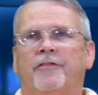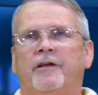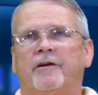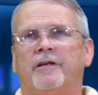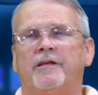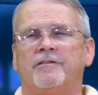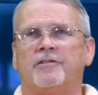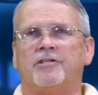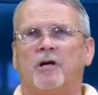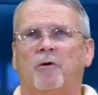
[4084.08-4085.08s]
there is
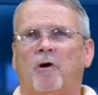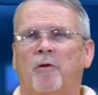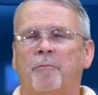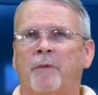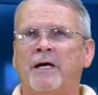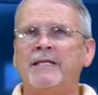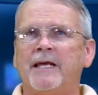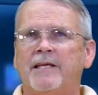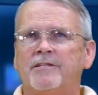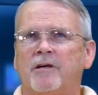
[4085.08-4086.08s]
a show on
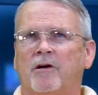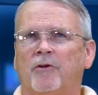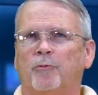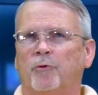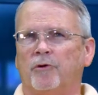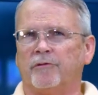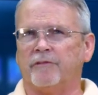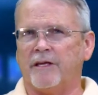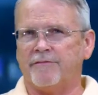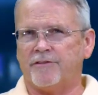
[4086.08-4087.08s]
Mondays called World
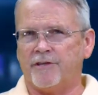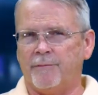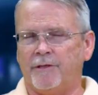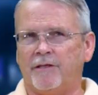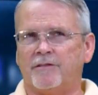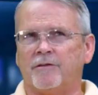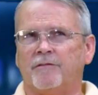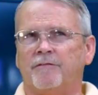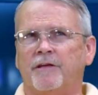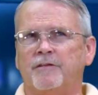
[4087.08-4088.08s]
of Live Streaming. It's
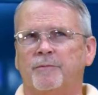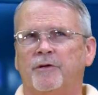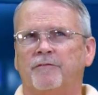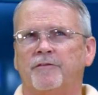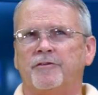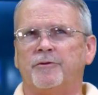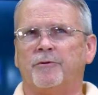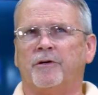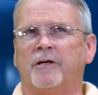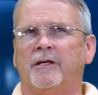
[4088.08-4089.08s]
on Facebook for
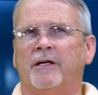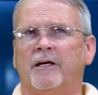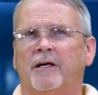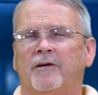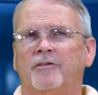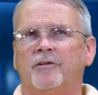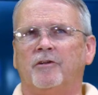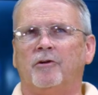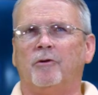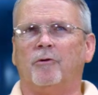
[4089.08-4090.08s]
sure. You
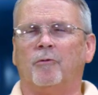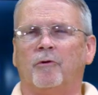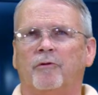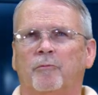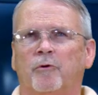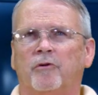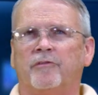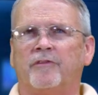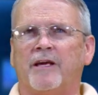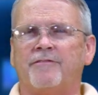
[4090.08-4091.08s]
can Google
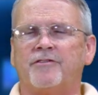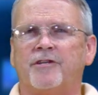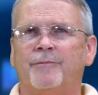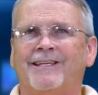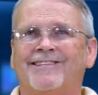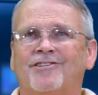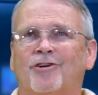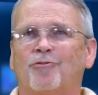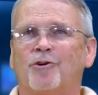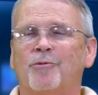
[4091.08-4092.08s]
World of Live Streaming. It's a
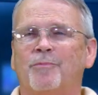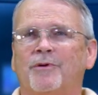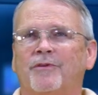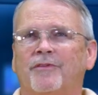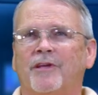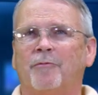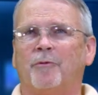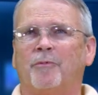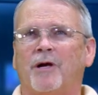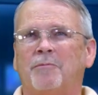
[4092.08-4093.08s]
group. They
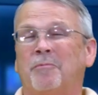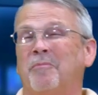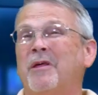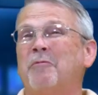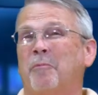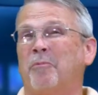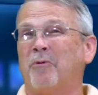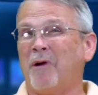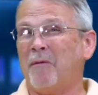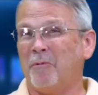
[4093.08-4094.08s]
will
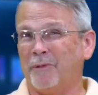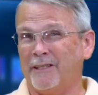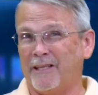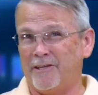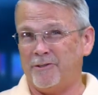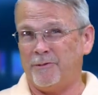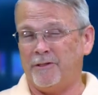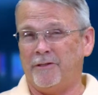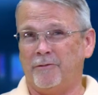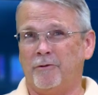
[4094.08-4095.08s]
probably let you
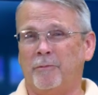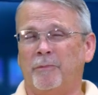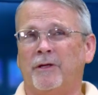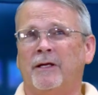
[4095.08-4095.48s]
into the group.